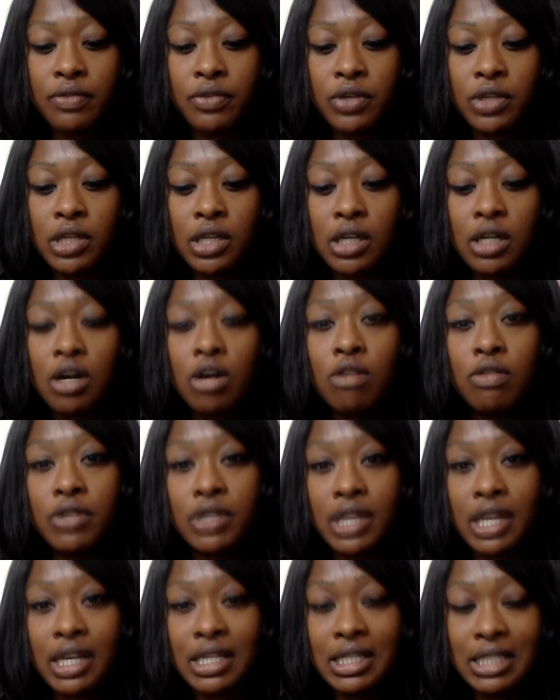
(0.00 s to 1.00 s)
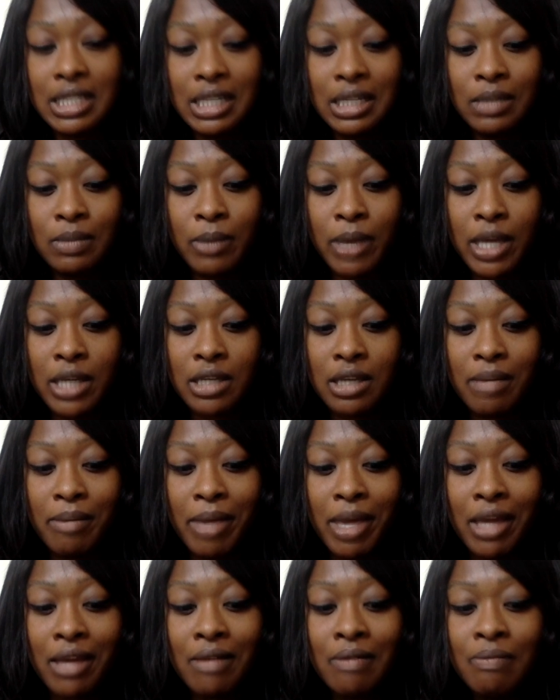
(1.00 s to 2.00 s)
for the COVID-19
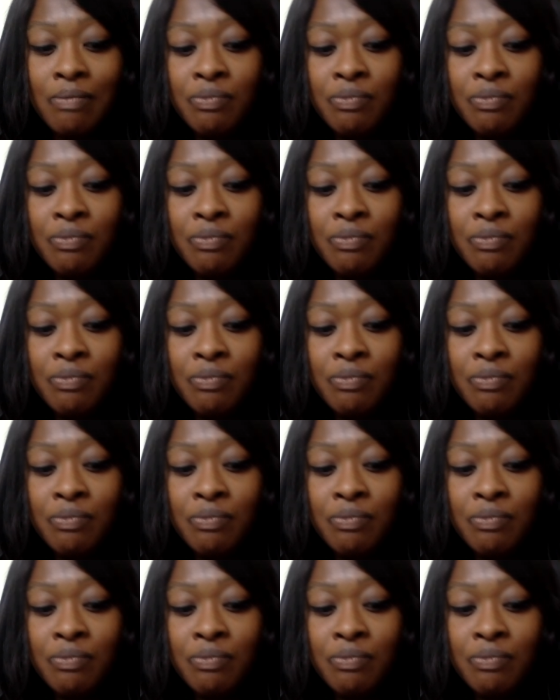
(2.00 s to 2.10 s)
pandemic